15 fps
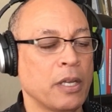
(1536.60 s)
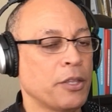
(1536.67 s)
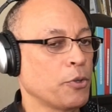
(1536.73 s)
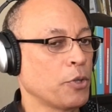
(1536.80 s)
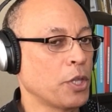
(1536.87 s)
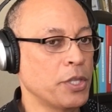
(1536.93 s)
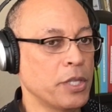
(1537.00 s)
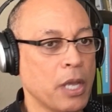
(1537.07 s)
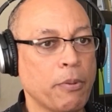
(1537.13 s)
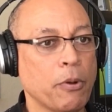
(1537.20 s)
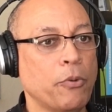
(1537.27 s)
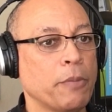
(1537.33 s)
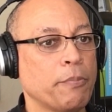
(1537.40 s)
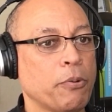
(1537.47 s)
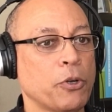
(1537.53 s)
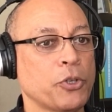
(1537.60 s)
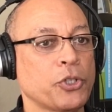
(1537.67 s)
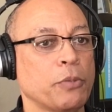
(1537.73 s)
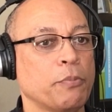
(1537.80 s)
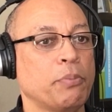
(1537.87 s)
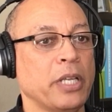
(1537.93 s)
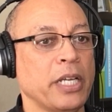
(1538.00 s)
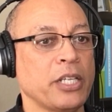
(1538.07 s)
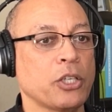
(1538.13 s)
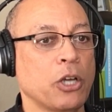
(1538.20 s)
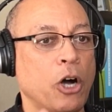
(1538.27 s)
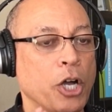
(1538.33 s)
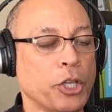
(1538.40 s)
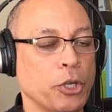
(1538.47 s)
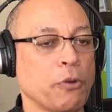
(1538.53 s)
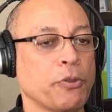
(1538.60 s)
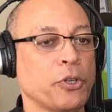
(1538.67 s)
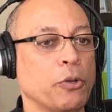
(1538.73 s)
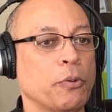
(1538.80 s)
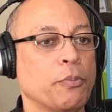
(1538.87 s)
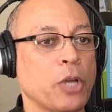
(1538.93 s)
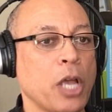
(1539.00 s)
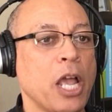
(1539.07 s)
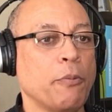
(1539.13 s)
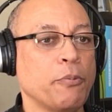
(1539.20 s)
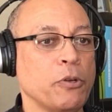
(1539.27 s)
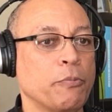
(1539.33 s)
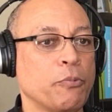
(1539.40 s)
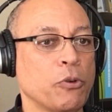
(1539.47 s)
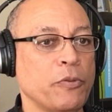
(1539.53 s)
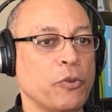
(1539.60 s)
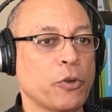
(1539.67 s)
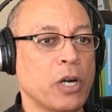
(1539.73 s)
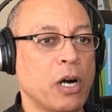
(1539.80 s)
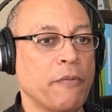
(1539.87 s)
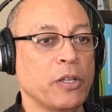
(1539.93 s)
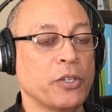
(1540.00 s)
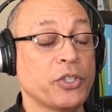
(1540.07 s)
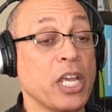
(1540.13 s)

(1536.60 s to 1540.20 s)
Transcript: They're the number one place on earth to help you improve your confidence.